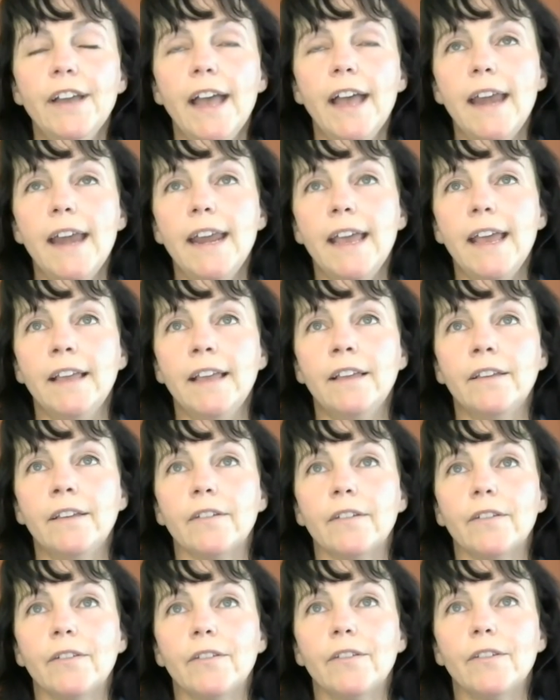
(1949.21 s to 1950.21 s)
cutting,
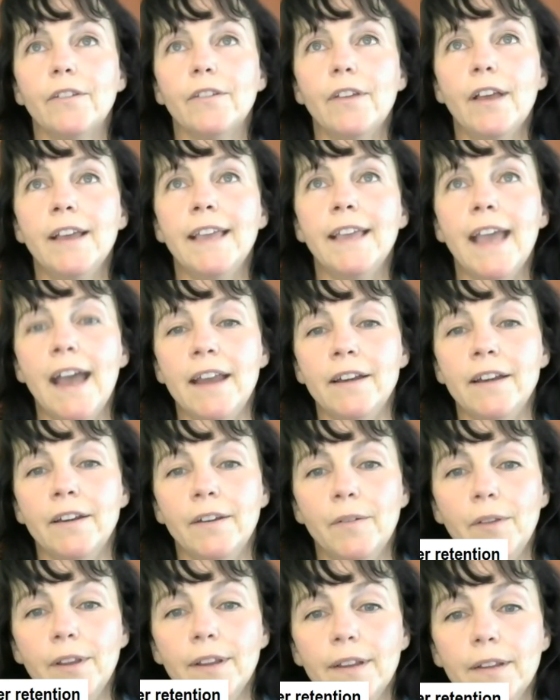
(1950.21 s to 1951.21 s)
again,
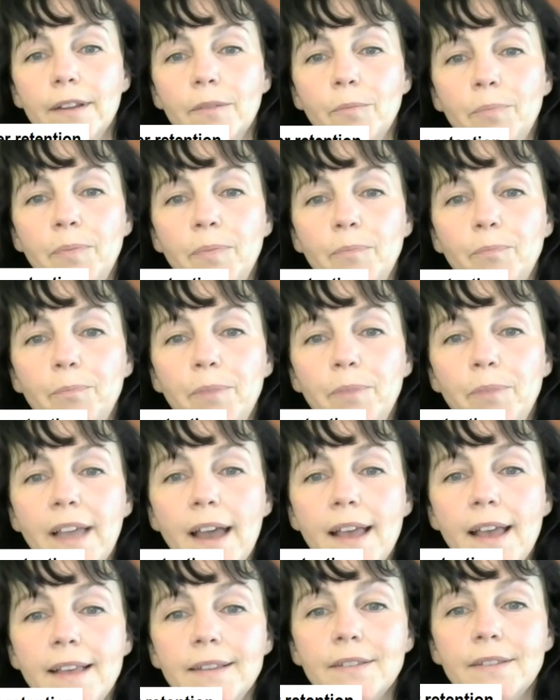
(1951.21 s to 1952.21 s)

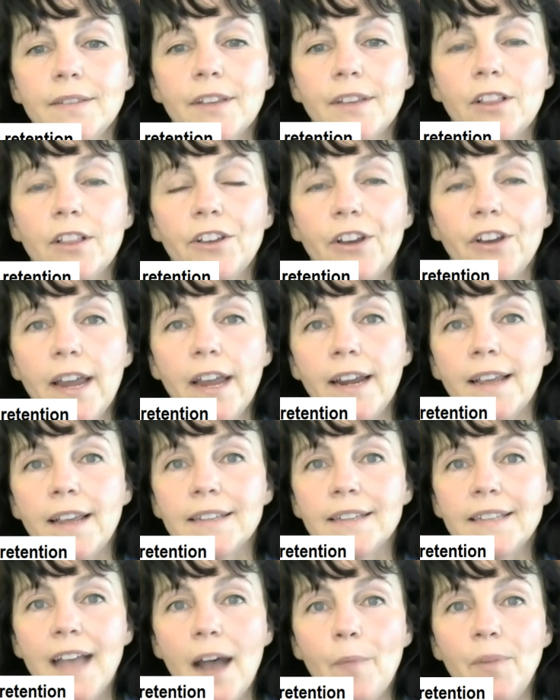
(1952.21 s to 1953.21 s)
because the clear cutting
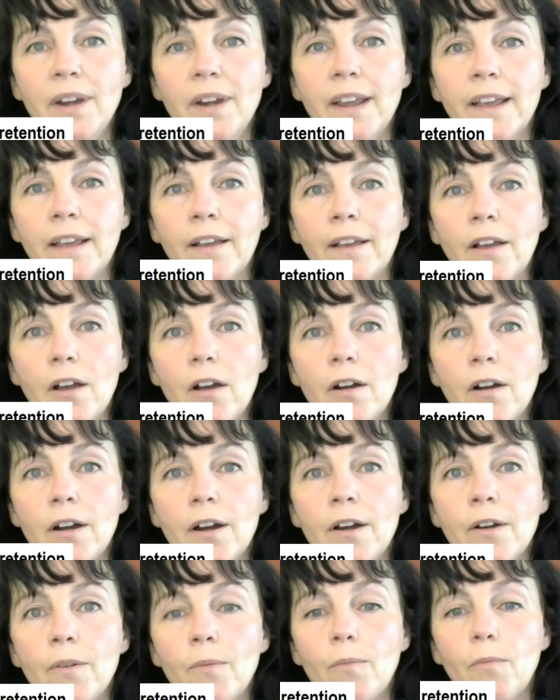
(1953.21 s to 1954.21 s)
is happening,
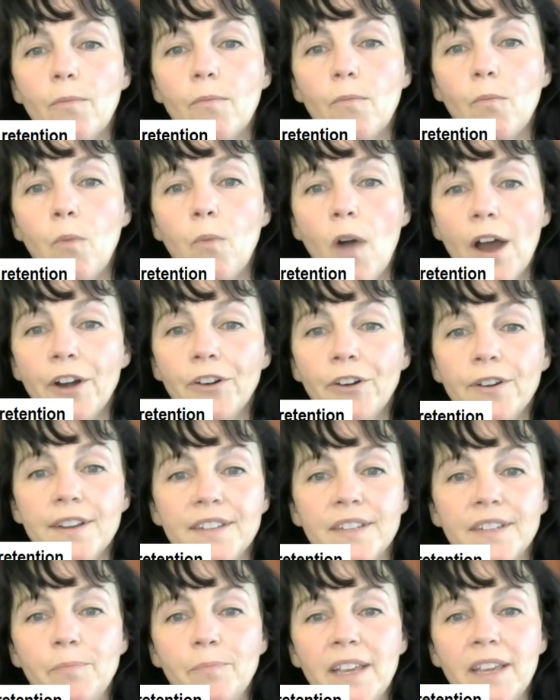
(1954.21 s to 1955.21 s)
our water
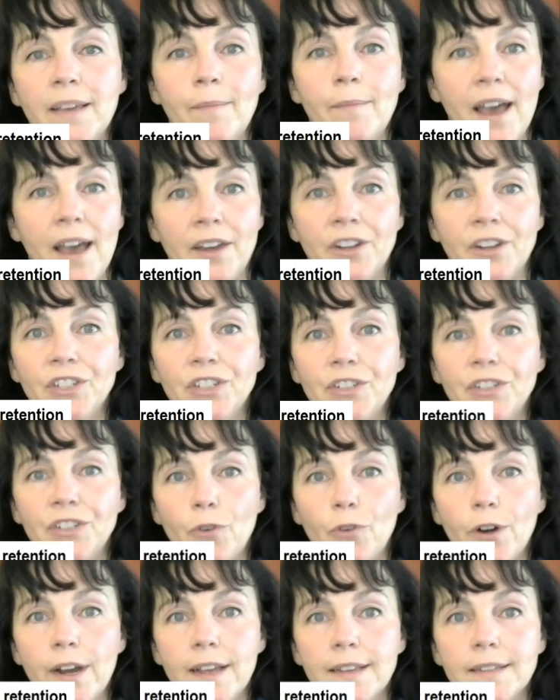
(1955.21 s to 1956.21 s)
isn't being managed
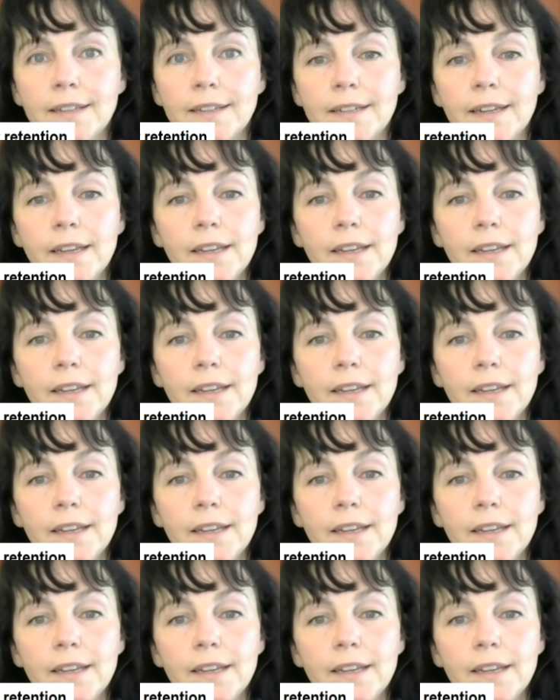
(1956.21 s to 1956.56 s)
for us.